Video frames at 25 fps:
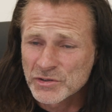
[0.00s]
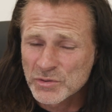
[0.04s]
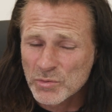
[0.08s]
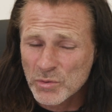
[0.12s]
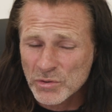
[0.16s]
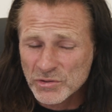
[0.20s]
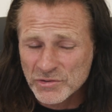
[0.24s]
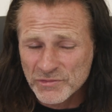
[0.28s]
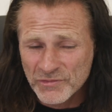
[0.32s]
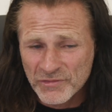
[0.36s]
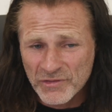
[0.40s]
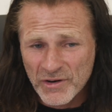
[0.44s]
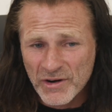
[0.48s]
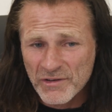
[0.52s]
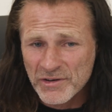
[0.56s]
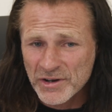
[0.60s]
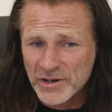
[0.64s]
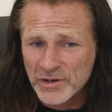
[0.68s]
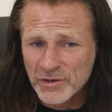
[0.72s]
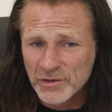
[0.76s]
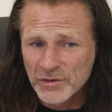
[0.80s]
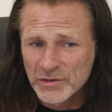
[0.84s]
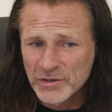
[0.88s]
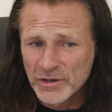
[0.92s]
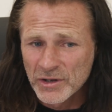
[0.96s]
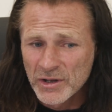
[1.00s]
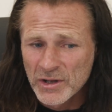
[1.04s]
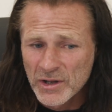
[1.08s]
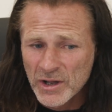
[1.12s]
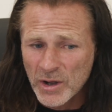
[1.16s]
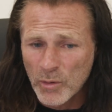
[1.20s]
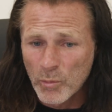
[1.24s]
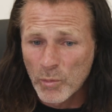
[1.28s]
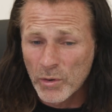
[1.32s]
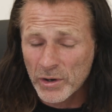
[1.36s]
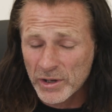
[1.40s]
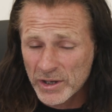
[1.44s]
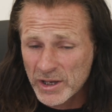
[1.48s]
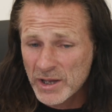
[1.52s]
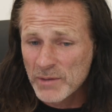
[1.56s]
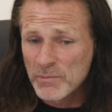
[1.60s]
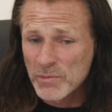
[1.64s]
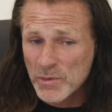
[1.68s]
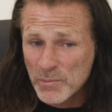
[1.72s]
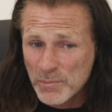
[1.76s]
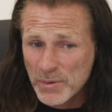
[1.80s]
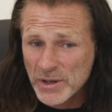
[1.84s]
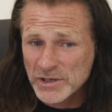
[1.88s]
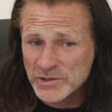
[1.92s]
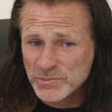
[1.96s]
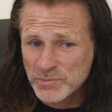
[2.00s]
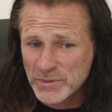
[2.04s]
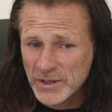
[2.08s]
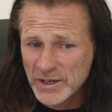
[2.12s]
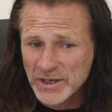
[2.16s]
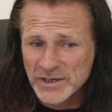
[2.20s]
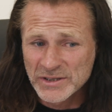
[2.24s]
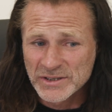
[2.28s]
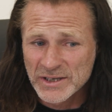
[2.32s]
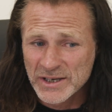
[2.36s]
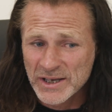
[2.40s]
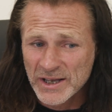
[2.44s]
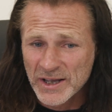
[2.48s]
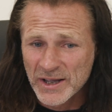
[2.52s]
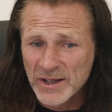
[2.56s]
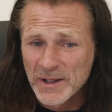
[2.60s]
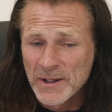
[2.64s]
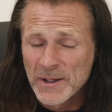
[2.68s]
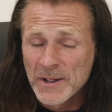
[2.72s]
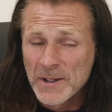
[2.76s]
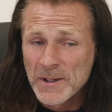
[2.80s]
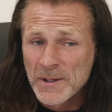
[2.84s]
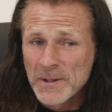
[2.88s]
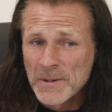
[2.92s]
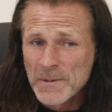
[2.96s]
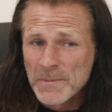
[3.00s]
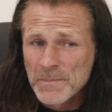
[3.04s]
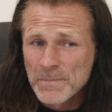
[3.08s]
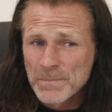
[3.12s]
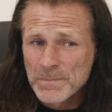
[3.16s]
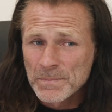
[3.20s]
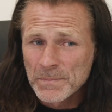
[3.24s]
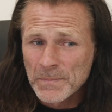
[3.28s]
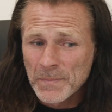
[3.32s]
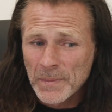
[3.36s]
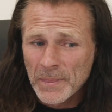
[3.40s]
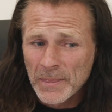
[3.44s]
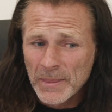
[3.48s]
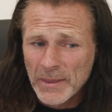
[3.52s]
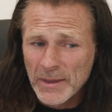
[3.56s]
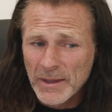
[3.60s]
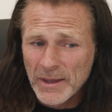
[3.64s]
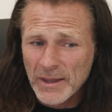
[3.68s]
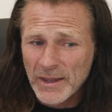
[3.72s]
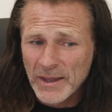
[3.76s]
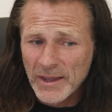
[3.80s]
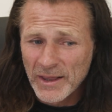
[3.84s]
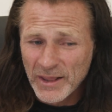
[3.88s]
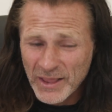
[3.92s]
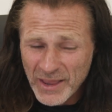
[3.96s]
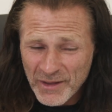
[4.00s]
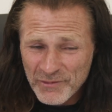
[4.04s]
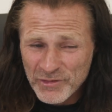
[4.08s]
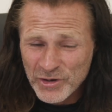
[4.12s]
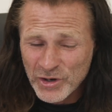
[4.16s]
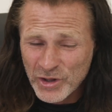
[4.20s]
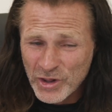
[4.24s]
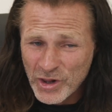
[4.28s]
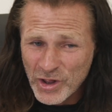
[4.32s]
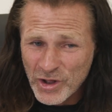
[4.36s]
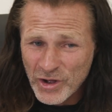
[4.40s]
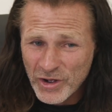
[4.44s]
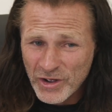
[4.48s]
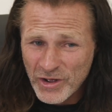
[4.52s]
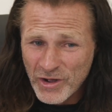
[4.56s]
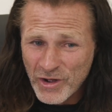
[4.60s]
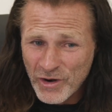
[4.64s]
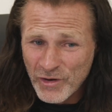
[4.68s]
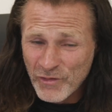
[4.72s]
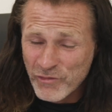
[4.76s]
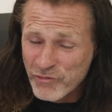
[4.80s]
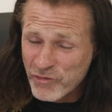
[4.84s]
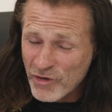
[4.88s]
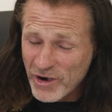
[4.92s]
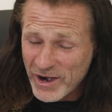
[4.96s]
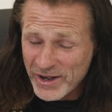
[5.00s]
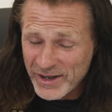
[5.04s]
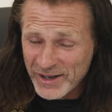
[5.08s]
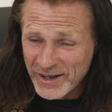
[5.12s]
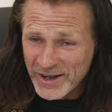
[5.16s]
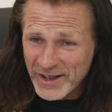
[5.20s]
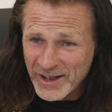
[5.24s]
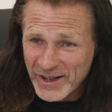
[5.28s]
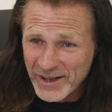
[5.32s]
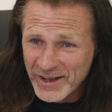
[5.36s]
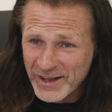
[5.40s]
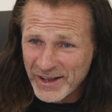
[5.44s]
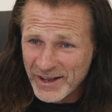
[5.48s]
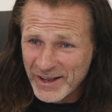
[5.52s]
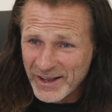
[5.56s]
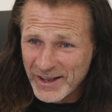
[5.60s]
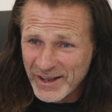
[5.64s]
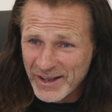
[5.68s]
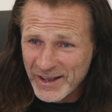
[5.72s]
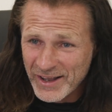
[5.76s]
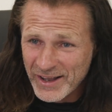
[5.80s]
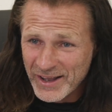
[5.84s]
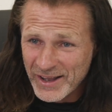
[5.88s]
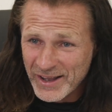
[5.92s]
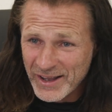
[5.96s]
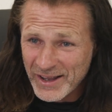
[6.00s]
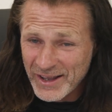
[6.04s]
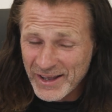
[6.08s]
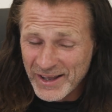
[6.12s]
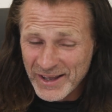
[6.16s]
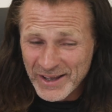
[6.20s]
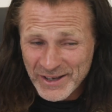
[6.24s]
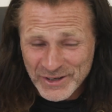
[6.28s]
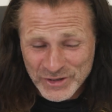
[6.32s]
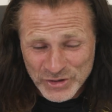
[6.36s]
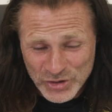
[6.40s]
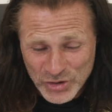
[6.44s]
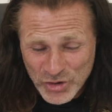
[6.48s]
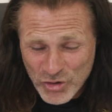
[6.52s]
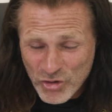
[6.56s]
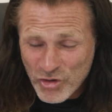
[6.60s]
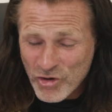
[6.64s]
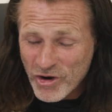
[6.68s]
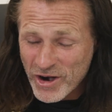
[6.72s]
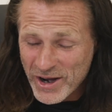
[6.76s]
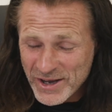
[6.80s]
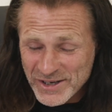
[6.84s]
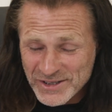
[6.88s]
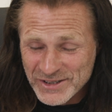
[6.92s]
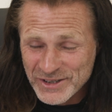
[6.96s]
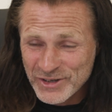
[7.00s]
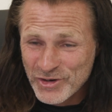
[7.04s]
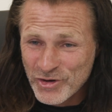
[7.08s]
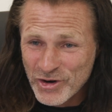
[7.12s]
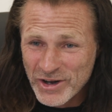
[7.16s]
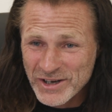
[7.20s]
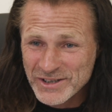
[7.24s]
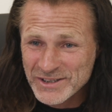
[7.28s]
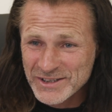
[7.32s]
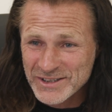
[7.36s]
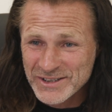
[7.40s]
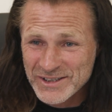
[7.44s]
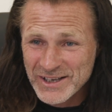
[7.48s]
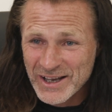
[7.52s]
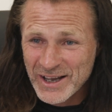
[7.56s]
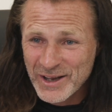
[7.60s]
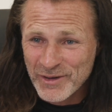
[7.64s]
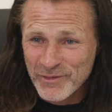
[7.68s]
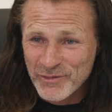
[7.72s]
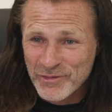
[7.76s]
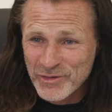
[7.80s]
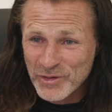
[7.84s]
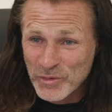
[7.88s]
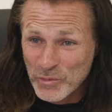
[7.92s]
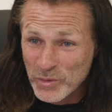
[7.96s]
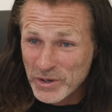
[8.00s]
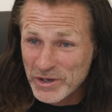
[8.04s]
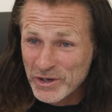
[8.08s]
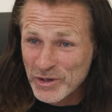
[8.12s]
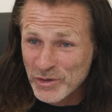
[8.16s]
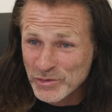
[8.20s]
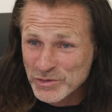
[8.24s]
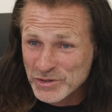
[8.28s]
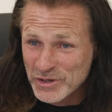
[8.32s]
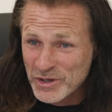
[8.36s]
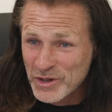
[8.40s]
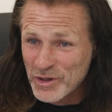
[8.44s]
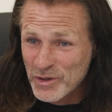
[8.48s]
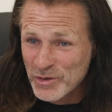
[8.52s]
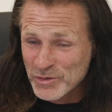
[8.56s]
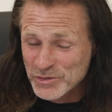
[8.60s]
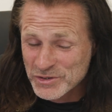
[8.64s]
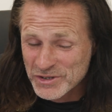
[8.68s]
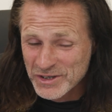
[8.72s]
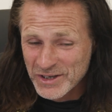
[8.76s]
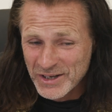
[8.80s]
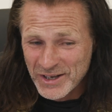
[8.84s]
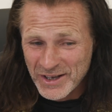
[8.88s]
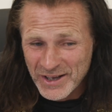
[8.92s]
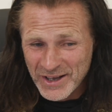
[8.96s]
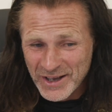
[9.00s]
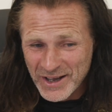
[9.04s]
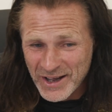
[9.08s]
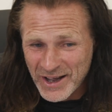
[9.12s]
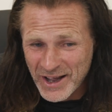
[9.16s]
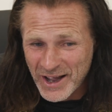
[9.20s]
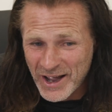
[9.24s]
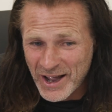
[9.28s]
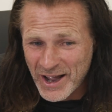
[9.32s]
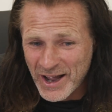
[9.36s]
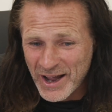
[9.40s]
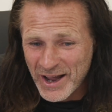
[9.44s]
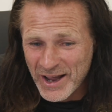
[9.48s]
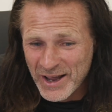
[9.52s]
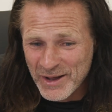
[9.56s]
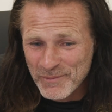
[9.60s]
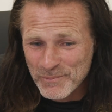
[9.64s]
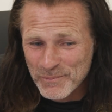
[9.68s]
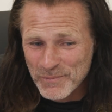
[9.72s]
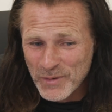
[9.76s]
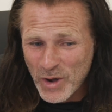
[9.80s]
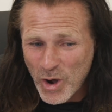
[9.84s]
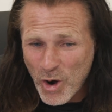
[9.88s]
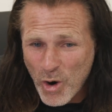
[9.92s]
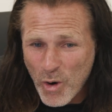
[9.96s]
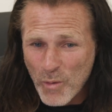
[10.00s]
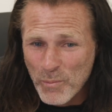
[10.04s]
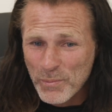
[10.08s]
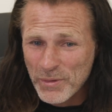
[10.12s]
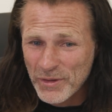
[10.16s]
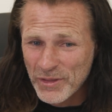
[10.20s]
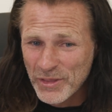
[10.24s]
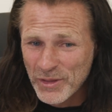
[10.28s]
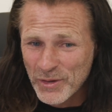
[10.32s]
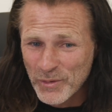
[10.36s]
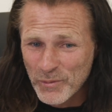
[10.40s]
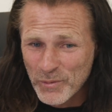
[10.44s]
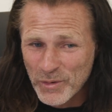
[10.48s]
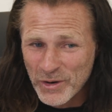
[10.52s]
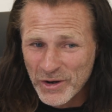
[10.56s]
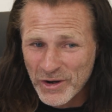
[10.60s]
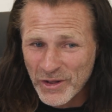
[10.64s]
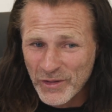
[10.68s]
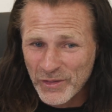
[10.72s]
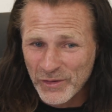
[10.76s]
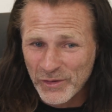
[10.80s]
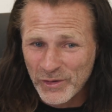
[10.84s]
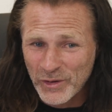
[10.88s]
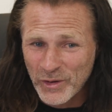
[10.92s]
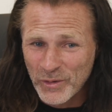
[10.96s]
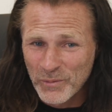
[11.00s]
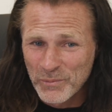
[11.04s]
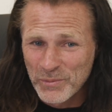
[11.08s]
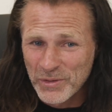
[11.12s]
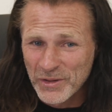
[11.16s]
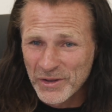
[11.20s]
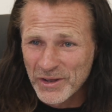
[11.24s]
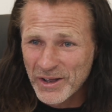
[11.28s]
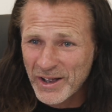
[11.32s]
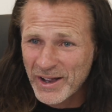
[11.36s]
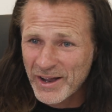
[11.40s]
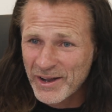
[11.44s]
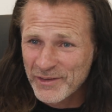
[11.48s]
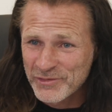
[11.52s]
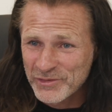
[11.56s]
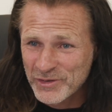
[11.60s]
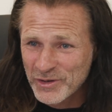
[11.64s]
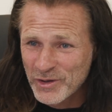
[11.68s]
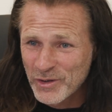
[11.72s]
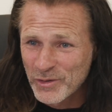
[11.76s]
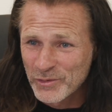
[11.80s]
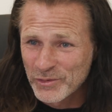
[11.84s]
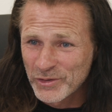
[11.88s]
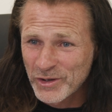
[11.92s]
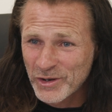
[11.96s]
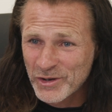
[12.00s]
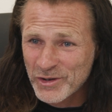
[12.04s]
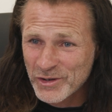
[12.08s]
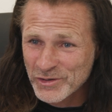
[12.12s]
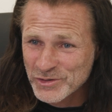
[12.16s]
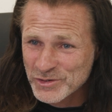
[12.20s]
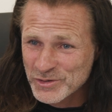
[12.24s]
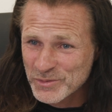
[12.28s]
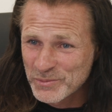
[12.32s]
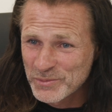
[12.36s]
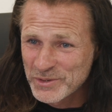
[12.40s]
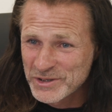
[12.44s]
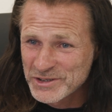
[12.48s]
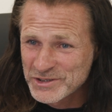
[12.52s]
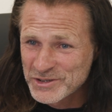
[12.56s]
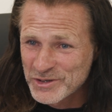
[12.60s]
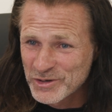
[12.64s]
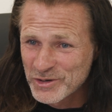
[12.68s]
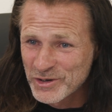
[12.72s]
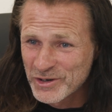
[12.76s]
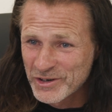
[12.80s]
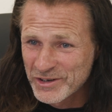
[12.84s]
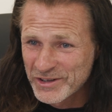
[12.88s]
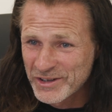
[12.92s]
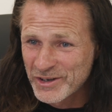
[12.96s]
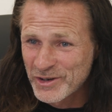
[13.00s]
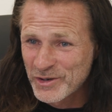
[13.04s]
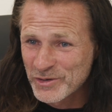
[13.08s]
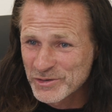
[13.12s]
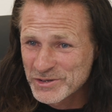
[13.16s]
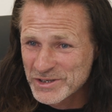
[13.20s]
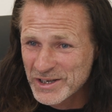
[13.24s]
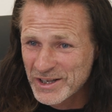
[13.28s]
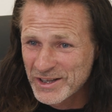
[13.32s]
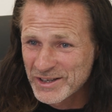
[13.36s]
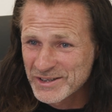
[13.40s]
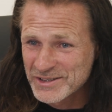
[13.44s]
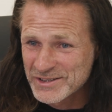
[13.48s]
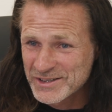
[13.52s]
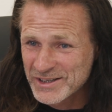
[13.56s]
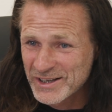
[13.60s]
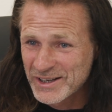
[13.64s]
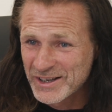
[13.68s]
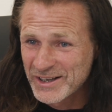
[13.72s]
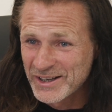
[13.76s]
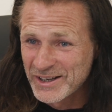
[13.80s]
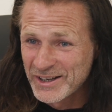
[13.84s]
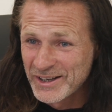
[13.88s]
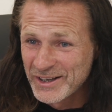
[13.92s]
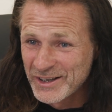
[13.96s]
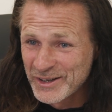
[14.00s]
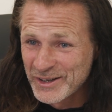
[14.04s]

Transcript: squad's very good. I want to keep the best players here. 11 o'clock on a Friday night is a crazy, crazy time for the window to close. I'm hoping that we're not the club that I have to go and knock on somebody's door in the hotel and say,